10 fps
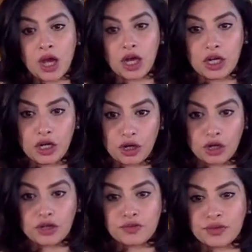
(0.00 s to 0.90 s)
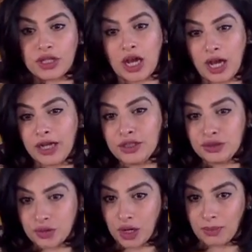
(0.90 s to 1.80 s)
a lot of the high
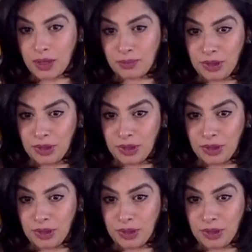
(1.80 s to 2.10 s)
drama